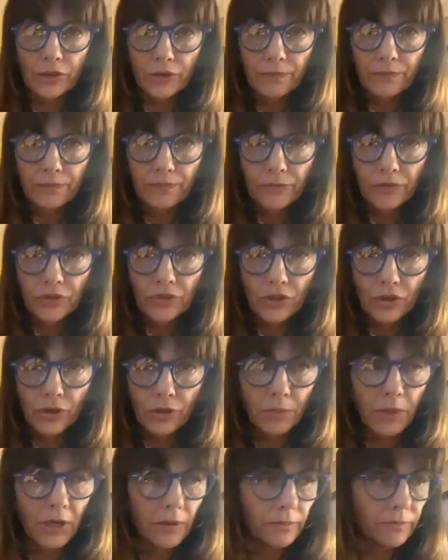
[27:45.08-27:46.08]

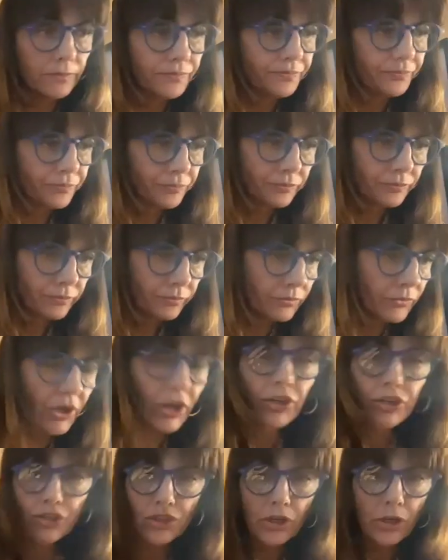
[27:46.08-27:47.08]
Jeremy. Very
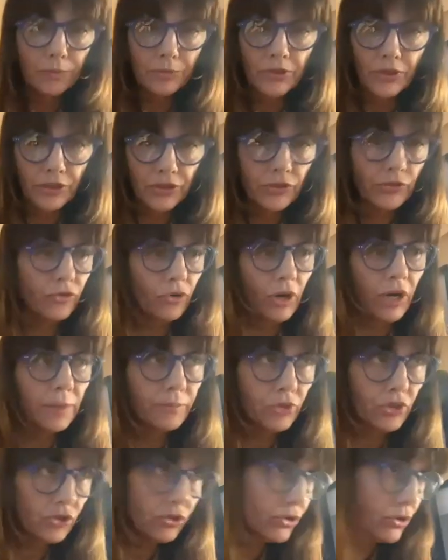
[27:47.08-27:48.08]
sharp dresser. So I'm
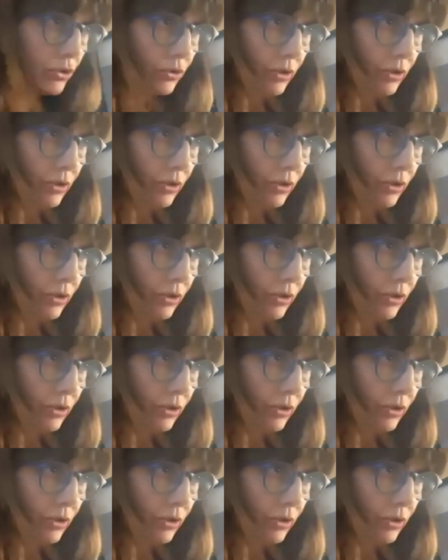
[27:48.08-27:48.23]
just looking